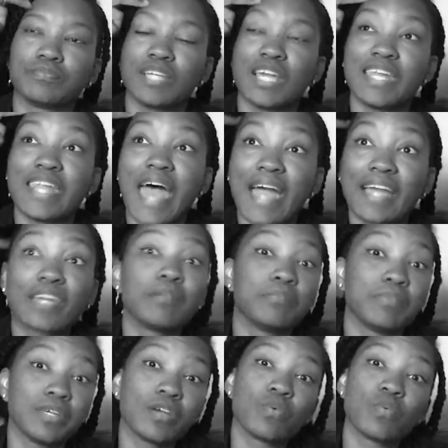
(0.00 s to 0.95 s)
and that can
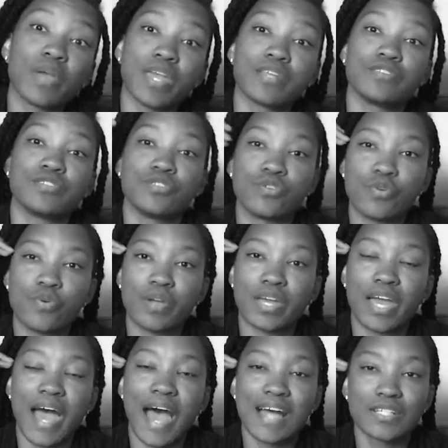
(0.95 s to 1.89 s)
be a way to do
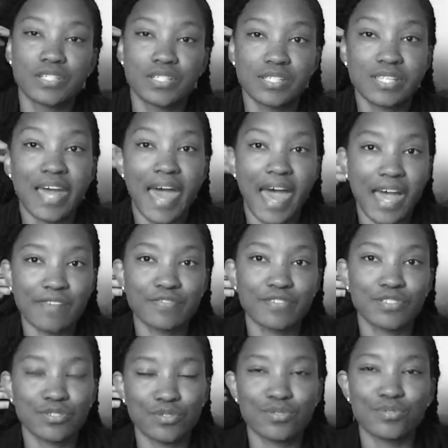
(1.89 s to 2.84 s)
it. I just have
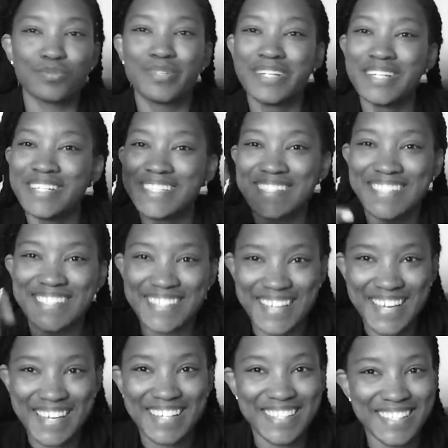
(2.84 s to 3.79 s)
to
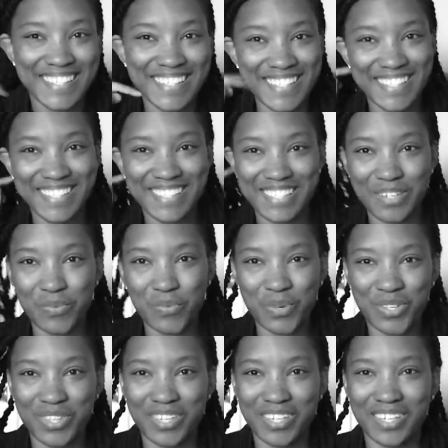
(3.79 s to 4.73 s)
stay consistent
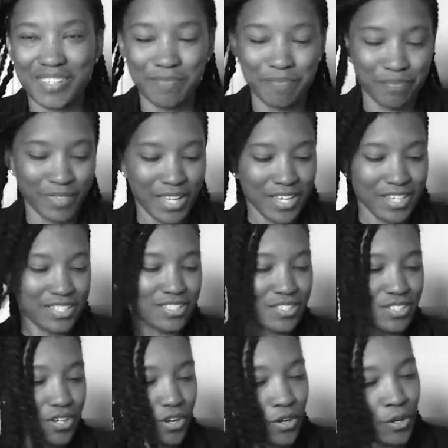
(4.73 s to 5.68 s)
with it.
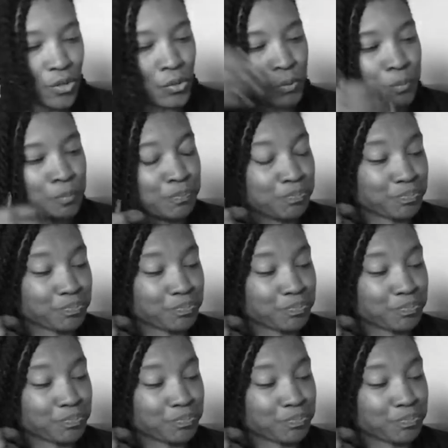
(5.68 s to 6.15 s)
So